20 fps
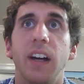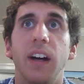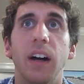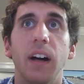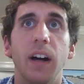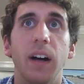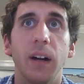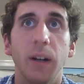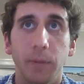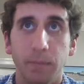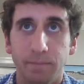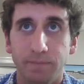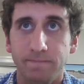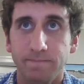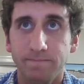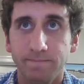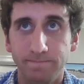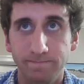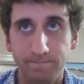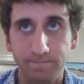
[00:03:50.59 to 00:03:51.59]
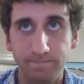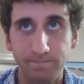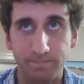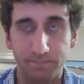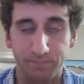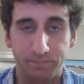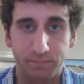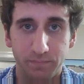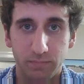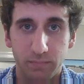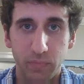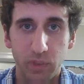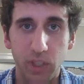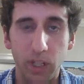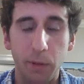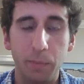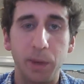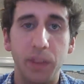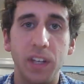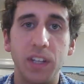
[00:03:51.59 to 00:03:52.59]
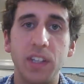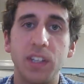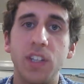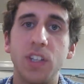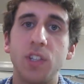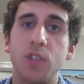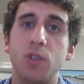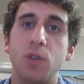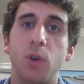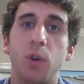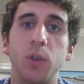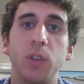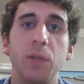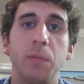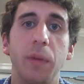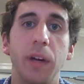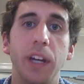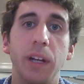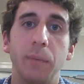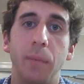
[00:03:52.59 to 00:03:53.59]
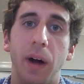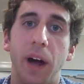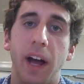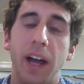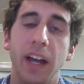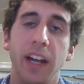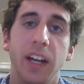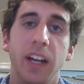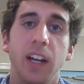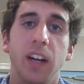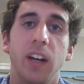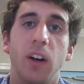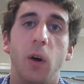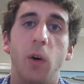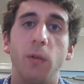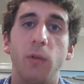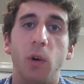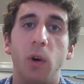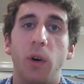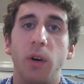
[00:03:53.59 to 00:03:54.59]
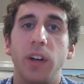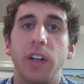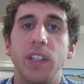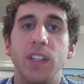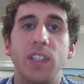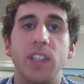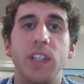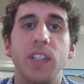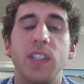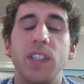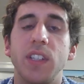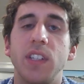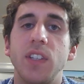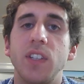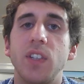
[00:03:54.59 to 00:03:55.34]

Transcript: But the decisions are only made by overall consensus.